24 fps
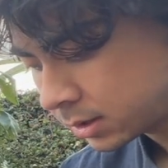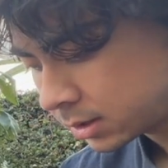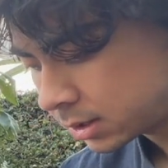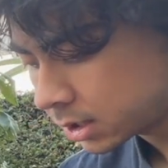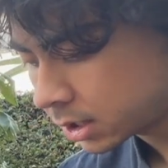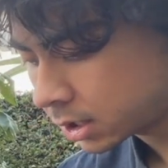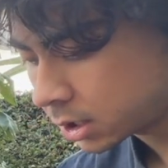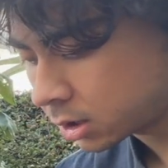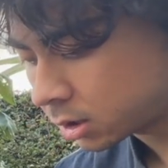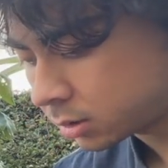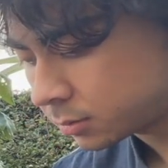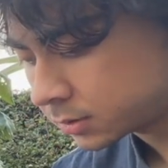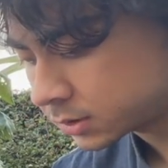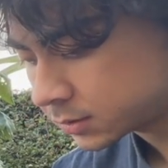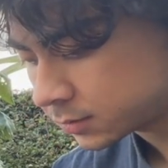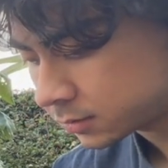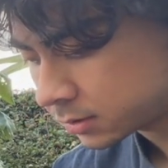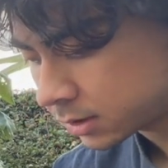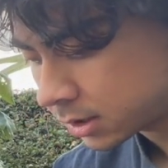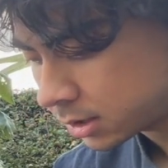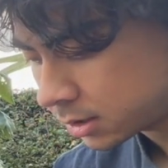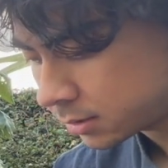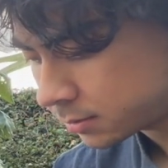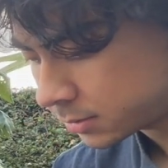And I almost
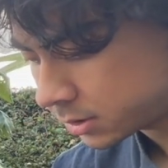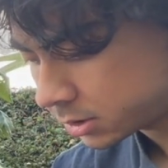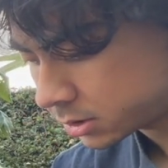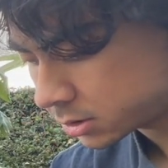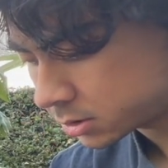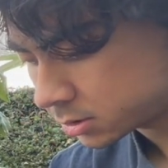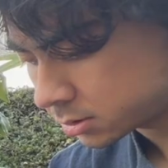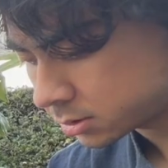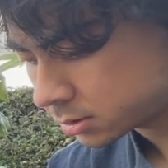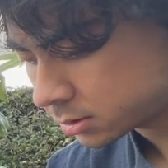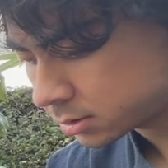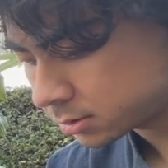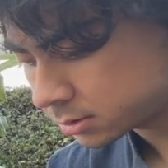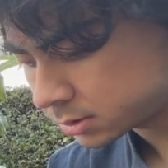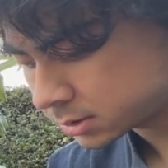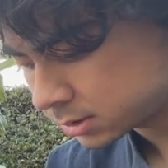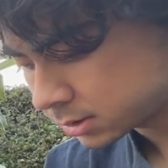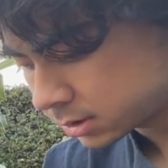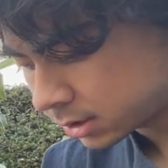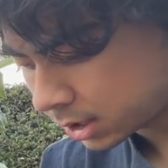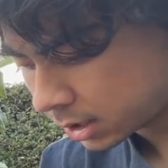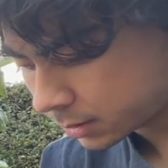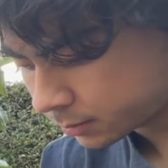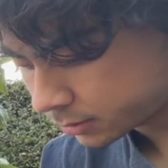forgot, make sure there's an
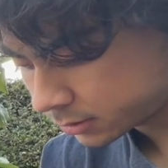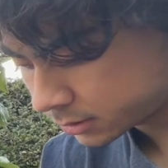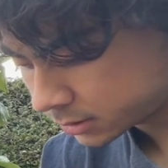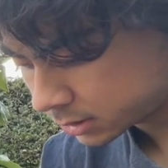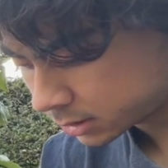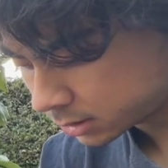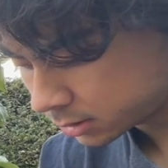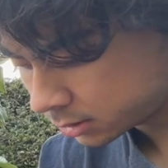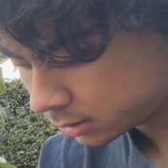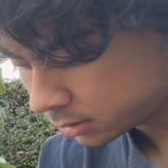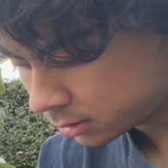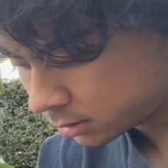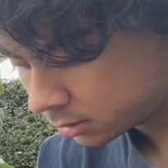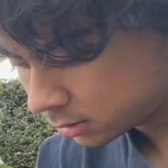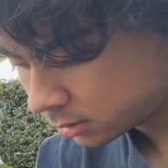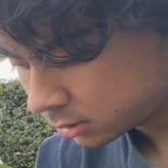ampersand here,